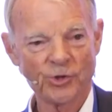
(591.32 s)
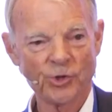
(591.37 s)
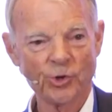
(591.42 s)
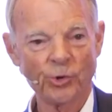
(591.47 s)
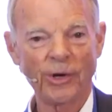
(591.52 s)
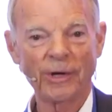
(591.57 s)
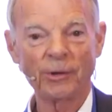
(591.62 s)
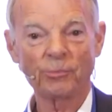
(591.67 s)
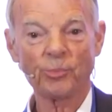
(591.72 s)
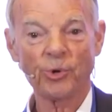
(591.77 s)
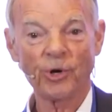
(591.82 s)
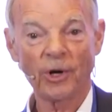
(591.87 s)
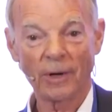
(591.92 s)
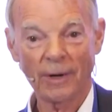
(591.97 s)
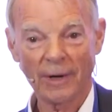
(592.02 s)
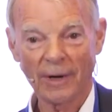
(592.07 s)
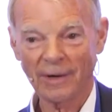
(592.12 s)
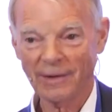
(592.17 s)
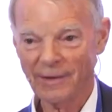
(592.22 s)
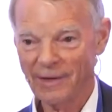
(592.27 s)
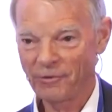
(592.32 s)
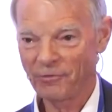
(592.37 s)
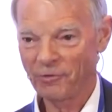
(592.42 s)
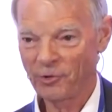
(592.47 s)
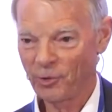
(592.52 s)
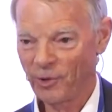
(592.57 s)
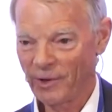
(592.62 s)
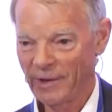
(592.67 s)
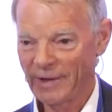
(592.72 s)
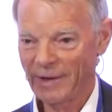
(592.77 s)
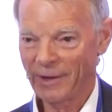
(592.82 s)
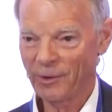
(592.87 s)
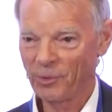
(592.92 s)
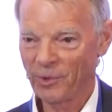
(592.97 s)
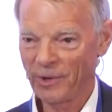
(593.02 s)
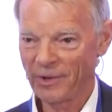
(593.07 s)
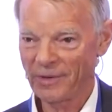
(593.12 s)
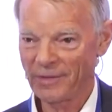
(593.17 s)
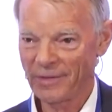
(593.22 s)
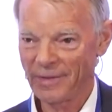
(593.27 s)
joint product, if you like,
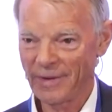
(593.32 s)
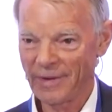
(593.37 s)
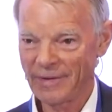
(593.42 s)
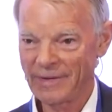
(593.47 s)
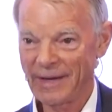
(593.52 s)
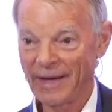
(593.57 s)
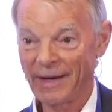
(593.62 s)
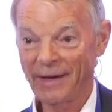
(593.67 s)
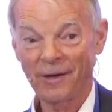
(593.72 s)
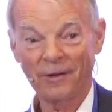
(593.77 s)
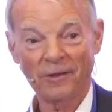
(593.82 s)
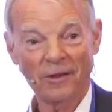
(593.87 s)
with the data